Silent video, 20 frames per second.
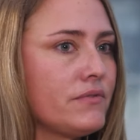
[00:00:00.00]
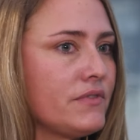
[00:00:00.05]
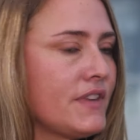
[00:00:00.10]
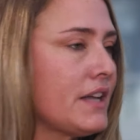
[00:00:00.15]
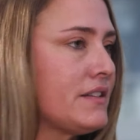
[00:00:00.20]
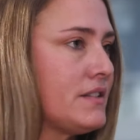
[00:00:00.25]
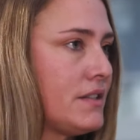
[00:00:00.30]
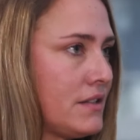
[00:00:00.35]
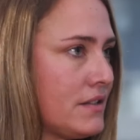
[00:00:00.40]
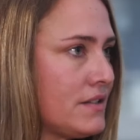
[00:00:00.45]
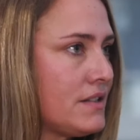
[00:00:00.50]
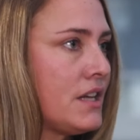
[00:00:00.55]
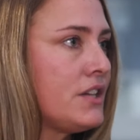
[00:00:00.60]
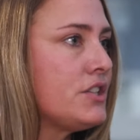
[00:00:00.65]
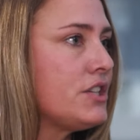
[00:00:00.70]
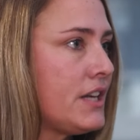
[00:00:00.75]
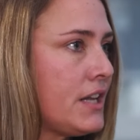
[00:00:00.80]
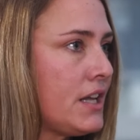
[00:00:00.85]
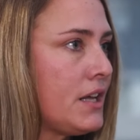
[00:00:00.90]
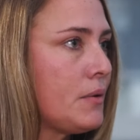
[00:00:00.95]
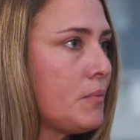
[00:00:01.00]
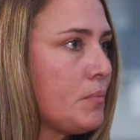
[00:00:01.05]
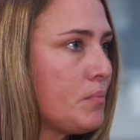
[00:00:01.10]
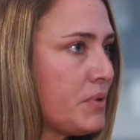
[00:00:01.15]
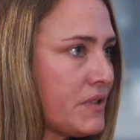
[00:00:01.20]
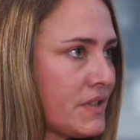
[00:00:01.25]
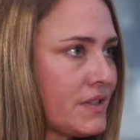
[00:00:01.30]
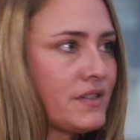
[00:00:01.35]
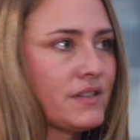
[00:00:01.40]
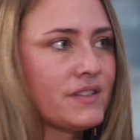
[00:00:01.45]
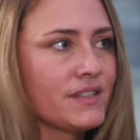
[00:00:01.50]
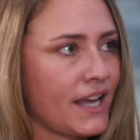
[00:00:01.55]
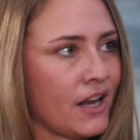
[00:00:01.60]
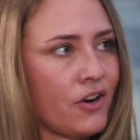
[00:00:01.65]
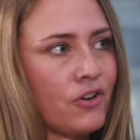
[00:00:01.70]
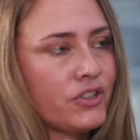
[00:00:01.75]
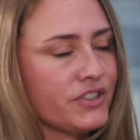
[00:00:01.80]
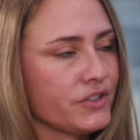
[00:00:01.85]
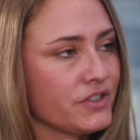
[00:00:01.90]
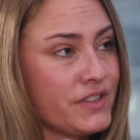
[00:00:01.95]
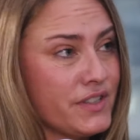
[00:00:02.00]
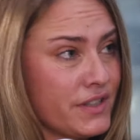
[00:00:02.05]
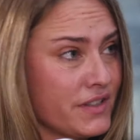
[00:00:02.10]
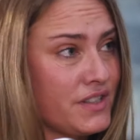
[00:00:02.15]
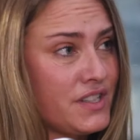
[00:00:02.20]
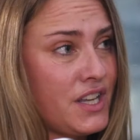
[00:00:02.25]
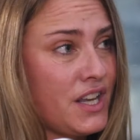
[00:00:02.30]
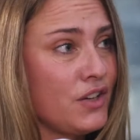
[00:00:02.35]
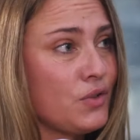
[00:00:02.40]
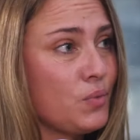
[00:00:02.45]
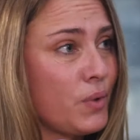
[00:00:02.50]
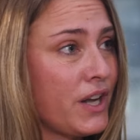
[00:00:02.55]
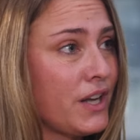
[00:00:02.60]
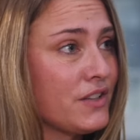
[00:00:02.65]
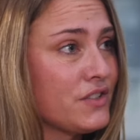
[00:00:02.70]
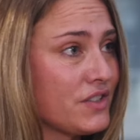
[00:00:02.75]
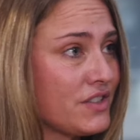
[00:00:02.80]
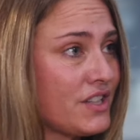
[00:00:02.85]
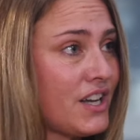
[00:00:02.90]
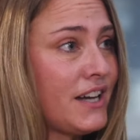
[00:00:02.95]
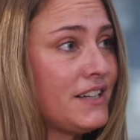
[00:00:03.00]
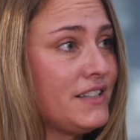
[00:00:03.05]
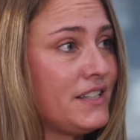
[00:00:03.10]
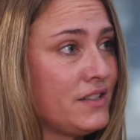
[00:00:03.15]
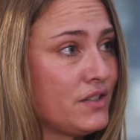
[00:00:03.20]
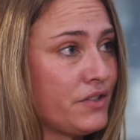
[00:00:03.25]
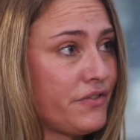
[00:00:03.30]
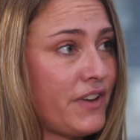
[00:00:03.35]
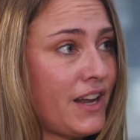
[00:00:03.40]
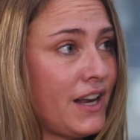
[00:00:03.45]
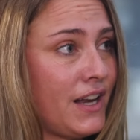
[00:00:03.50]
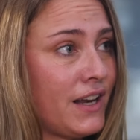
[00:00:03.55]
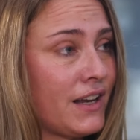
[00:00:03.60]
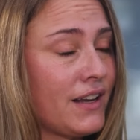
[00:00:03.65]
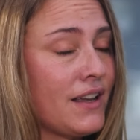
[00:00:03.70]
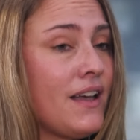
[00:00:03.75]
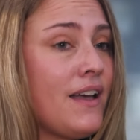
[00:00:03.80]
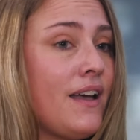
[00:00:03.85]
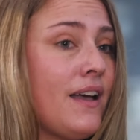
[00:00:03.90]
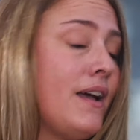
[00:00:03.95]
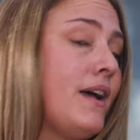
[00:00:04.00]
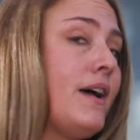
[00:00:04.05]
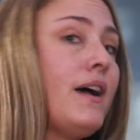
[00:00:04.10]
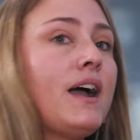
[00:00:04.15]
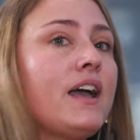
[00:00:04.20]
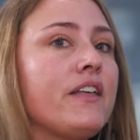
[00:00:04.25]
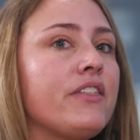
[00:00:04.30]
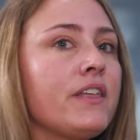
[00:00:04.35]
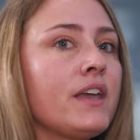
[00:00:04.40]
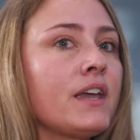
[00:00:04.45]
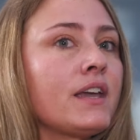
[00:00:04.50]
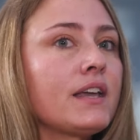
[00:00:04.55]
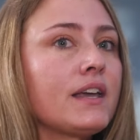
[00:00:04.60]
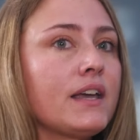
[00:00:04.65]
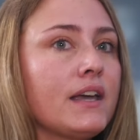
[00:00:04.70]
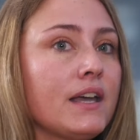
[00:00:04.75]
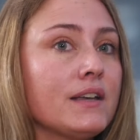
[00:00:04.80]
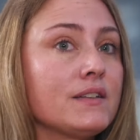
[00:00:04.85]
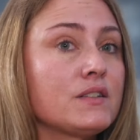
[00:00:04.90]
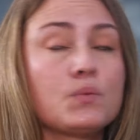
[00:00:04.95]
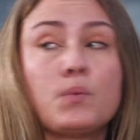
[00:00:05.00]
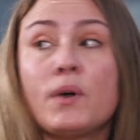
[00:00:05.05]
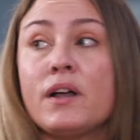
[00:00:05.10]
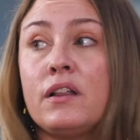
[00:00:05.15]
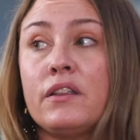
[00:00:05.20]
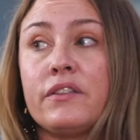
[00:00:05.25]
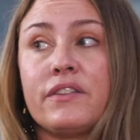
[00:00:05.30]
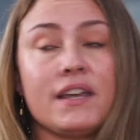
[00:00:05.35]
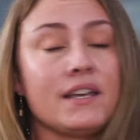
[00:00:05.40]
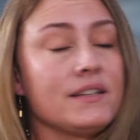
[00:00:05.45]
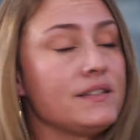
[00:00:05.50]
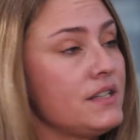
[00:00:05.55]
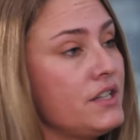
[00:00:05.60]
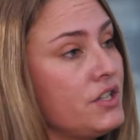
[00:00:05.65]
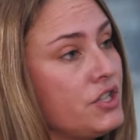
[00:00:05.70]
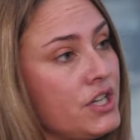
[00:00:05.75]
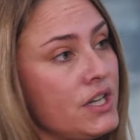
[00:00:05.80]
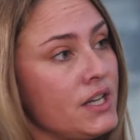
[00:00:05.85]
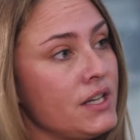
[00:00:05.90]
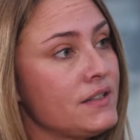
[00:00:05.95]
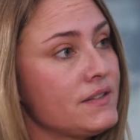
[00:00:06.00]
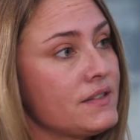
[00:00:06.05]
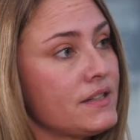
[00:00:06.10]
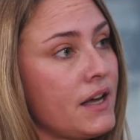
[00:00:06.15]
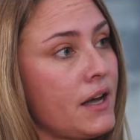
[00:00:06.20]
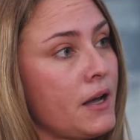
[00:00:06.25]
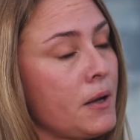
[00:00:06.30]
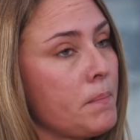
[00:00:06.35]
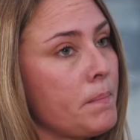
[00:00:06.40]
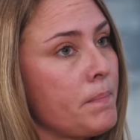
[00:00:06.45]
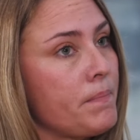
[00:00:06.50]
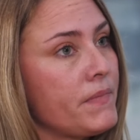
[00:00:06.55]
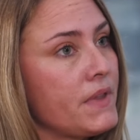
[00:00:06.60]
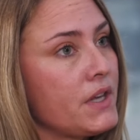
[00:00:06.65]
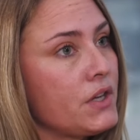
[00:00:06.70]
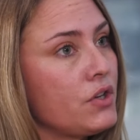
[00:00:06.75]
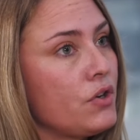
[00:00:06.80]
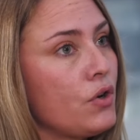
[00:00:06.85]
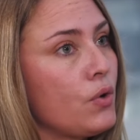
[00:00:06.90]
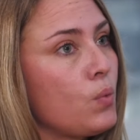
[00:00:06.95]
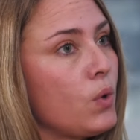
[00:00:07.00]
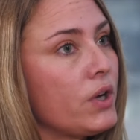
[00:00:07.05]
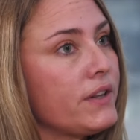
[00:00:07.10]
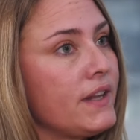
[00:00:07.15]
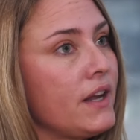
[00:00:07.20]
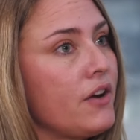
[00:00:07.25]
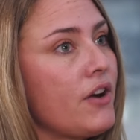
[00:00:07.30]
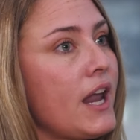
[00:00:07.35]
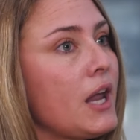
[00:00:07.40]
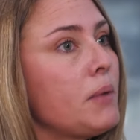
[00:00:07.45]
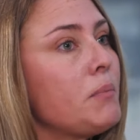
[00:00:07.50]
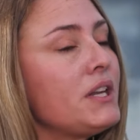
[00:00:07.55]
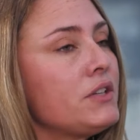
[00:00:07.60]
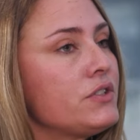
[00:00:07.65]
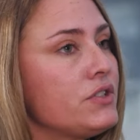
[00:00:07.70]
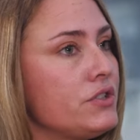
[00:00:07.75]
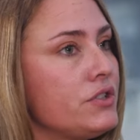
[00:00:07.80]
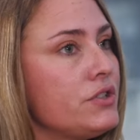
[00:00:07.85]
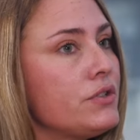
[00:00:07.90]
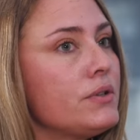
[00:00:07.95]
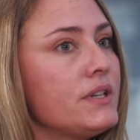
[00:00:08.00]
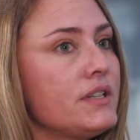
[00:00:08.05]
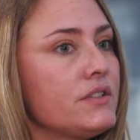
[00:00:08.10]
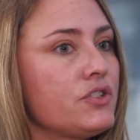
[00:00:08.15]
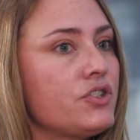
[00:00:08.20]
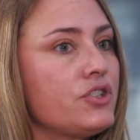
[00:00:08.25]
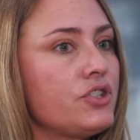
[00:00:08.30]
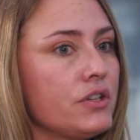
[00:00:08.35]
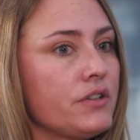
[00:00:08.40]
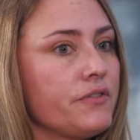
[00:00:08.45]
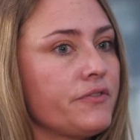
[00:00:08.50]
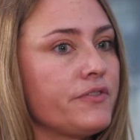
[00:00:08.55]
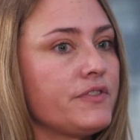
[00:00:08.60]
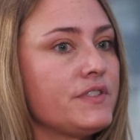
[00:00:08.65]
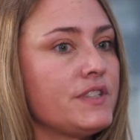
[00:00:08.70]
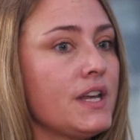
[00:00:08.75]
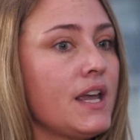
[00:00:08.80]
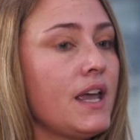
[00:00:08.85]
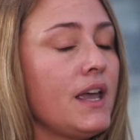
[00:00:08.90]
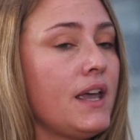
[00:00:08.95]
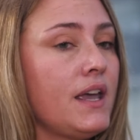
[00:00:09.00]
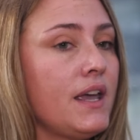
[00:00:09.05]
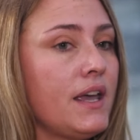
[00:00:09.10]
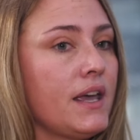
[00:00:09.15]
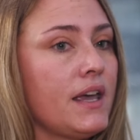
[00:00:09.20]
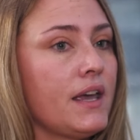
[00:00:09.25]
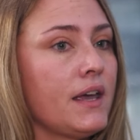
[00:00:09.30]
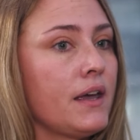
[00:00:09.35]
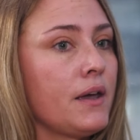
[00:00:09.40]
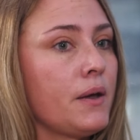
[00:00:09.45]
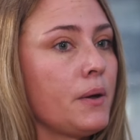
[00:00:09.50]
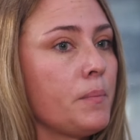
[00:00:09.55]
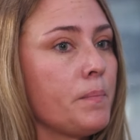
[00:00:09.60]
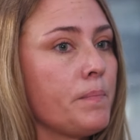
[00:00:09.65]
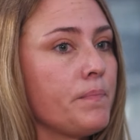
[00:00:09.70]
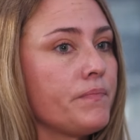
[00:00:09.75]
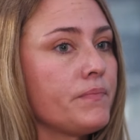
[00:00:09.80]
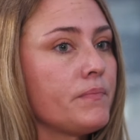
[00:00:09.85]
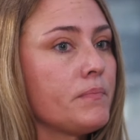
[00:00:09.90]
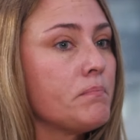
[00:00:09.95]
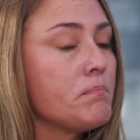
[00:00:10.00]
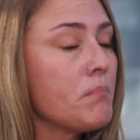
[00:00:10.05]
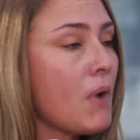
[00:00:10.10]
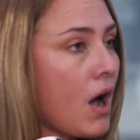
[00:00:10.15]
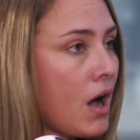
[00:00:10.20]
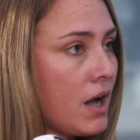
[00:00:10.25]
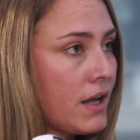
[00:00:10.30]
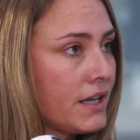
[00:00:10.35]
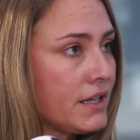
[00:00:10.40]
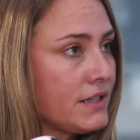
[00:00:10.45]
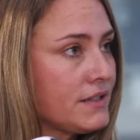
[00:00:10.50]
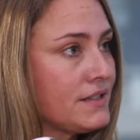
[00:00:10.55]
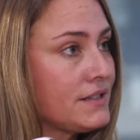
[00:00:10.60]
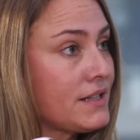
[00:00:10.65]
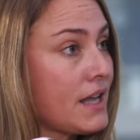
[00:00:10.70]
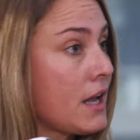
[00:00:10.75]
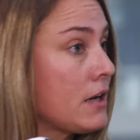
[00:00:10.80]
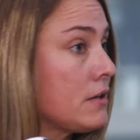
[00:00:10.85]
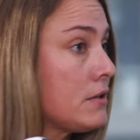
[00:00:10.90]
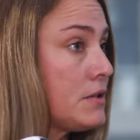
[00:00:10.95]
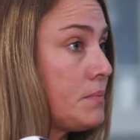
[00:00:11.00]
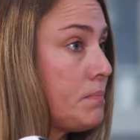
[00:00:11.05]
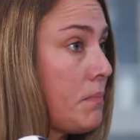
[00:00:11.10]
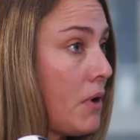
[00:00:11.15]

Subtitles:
that's it. Essentially, businesses cannot succeed where societies are failing. I think as well, the SDGs, you know, what they're aiming to do is shift markets and